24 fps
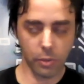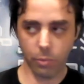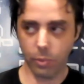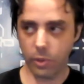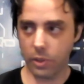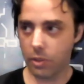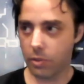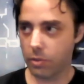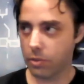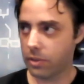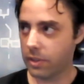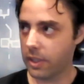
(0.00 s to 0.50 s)
We
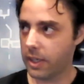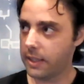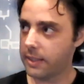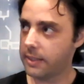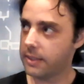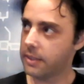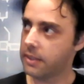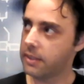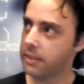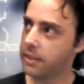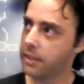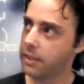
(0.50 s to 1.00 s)
don't
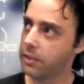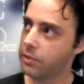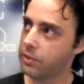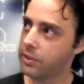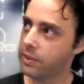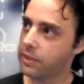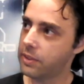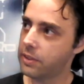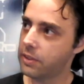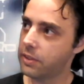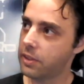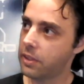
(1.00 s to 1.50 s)
ask the
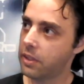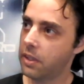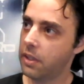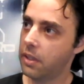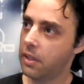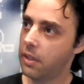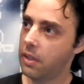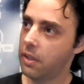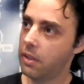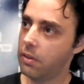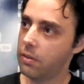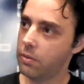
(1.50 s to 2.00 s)
user,
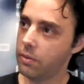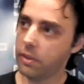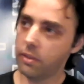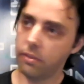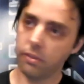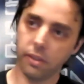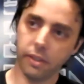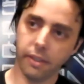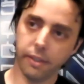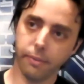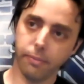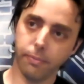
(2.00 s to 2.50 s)

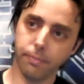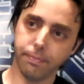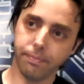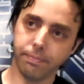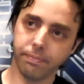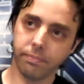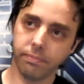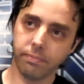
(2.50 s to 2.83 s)
okay,